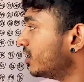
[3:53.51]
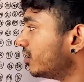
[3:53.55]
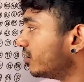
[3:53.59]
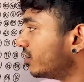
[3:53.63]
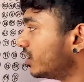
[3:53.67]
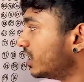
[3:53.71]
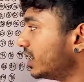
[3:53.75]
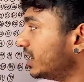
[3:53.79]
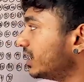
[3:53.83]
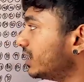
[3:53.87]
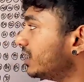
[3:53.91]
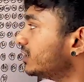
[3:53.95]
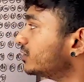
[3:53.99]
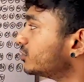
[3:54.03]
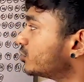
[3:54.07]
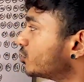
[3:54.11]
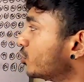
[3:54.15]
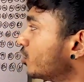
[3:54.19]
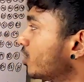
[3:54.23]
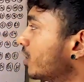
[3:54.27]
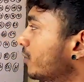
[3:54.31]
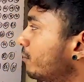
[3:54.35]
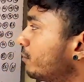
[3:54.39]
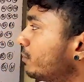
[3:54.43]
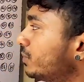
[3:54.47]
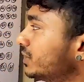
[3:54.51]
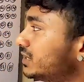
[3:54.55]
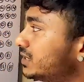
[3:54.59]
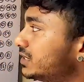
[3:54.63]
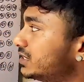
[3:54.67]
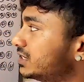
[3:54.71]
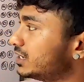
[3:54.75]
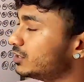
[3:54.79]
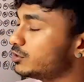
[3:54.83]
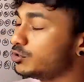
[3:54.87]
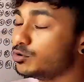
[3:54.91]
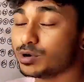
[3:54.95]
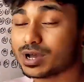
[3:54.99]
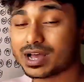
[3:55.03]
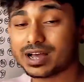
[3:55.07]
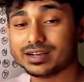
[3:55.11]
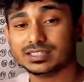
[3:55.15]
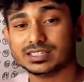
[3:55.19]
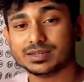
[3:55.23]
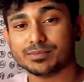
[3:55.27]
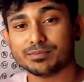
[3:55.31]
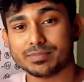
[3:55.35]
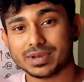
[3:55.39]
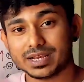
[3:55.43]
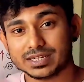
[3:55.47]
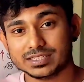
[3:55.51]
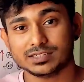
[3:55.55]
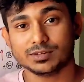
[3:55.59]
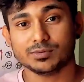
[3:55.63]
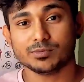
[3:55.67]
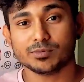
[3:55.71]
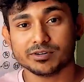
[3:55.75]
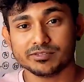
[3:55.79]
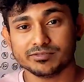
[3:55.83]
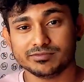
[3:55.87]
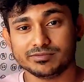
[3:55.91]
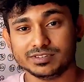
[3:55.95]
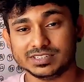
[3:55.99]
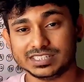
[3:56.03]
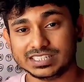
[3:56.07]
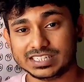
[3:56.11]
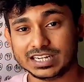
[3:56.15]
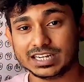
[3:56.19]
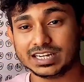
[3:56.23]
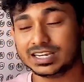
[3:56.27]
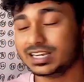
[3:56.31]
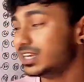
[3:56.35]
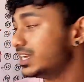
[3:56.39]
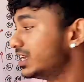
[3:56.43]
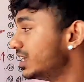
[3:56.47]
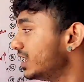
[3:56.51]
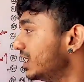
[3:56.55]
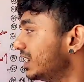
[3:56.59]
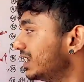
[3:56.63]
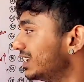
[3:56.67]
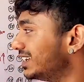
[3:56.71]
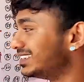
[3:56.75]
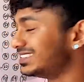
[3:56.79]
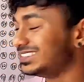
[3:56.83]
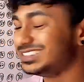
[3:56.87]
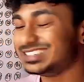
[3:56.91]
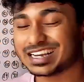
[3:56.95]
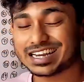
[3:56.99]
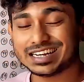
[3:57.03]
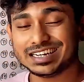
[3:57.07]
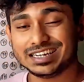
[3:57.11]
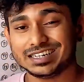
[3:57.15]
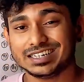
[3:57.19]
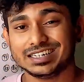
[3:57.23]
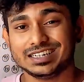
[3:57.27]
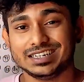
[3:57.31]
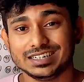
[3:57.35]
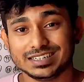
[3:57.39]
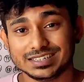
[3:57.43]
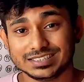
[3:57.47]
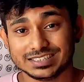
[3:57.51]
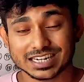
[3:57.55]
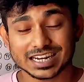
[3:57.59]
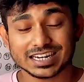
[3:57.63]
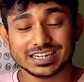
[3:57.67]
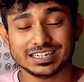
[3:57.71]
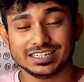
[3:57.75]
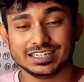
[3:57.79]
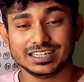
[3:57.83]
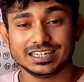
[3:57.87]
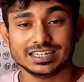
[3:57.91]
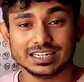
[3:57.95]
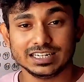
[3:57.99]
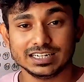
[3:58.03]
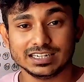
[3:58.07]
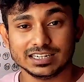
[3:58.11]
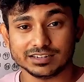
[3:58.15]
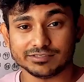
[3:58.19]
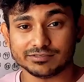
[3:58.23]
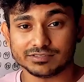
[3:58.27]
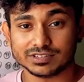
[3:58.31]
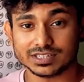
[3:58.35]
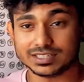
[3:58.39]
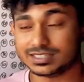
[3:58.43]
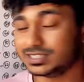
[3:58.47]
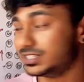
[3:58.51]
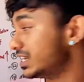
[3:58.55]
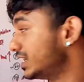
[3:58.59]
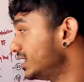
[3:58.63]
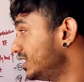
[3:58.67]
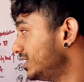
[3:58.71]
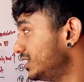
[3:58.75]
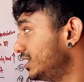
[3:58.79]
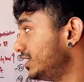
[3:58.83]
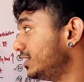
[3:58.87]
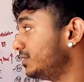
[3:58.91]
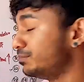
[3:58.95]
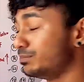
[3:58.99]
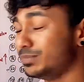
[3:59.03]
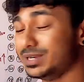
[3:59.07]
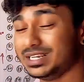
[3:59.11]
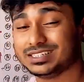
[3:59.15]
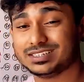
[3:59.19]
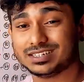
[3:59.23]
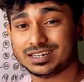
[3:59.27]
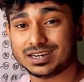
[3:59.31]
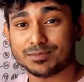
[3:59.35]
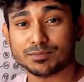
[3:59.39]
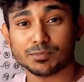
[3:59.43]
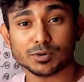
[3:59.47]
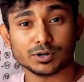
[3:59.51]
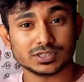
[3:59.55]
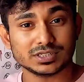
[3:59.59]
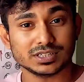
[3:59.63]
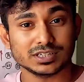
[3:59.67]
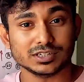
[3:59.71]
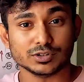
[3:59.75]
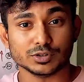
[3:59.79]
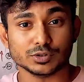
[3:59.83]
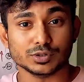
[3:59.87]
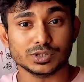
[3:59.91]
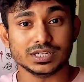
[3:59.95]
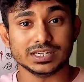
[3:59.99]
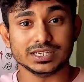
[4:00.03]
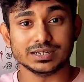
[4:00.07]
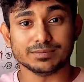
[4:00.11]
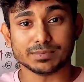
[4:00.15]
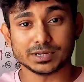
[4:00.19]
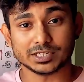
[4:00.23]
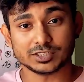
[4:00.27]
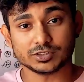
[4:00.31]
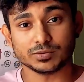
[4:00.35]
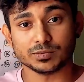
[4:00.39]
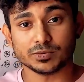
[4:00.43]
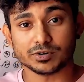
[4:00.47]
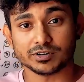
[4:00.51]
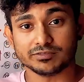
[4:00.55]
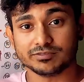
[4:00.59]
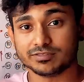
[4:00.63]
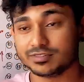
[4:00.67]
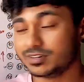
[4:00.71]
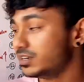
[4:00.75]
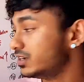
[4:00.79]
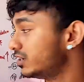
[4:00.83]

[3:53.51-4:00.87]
Alright, so a person who has a mesomorph physique is genetically gifted. Genetic plays an important role in mesomorph.